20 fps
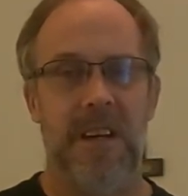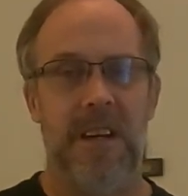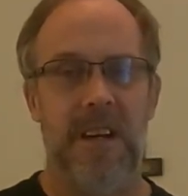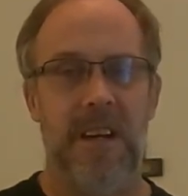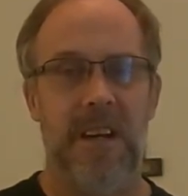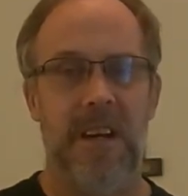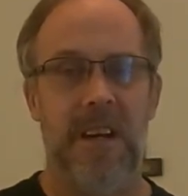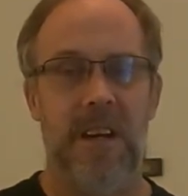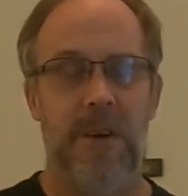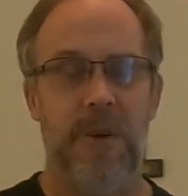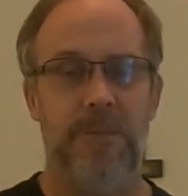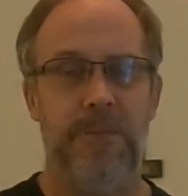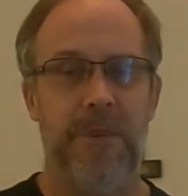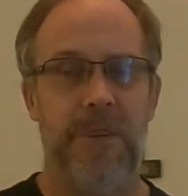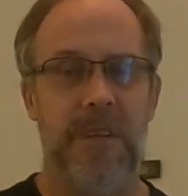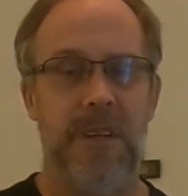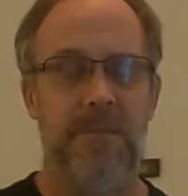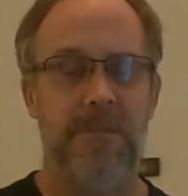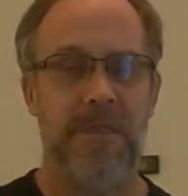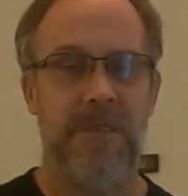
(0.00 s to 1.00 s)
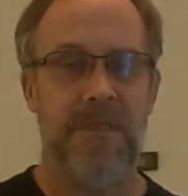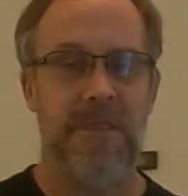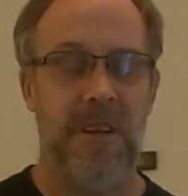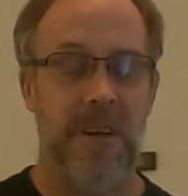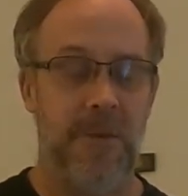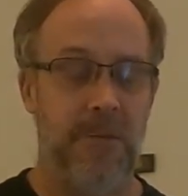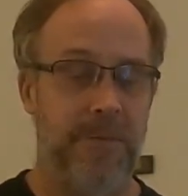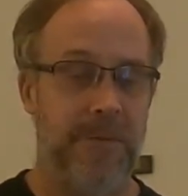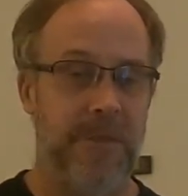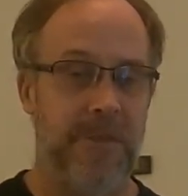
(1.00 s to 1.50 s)
I uh, hope you come and
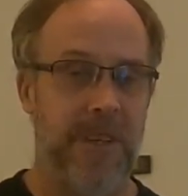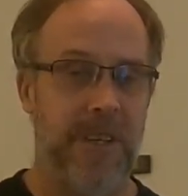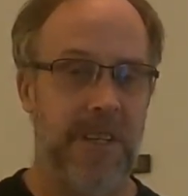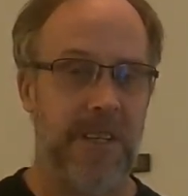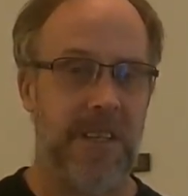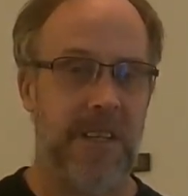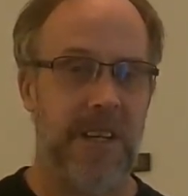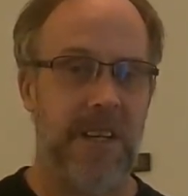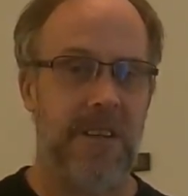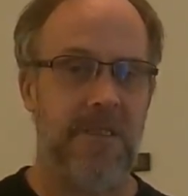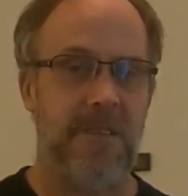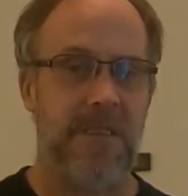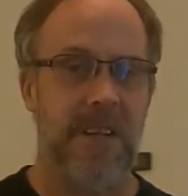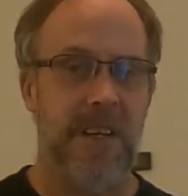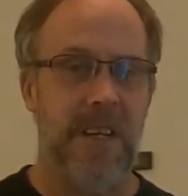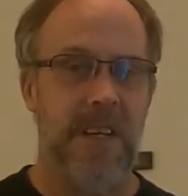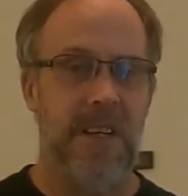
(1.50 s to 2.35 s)
hope you check it out.